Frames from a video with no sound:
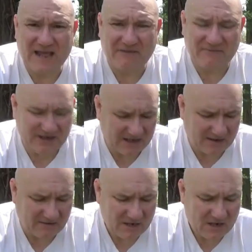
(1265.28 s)
that
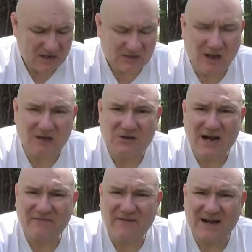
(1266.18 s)
video. So I'll
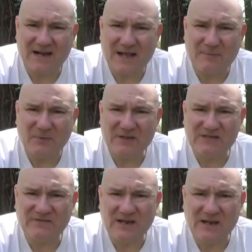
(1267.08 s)
try to find a couple of
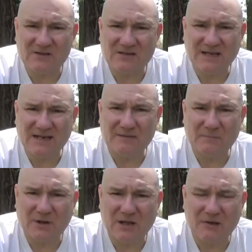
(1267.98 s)
these videos and link them
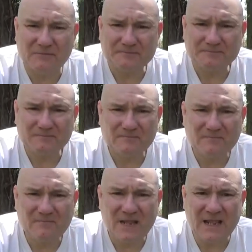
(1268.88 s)
below.
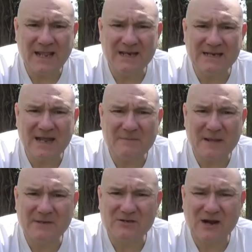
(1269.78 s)
And
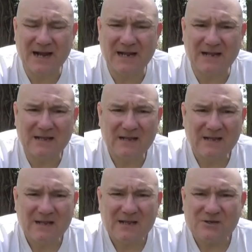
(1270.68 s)
maybe try to
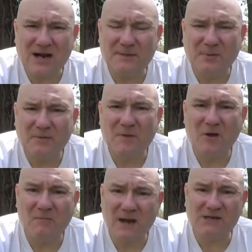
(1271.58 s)

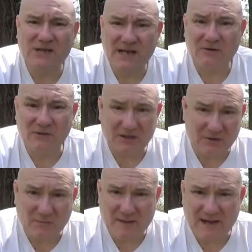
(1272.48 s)
promote my channel a
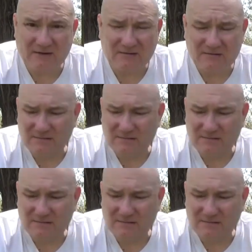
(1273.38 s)
little better.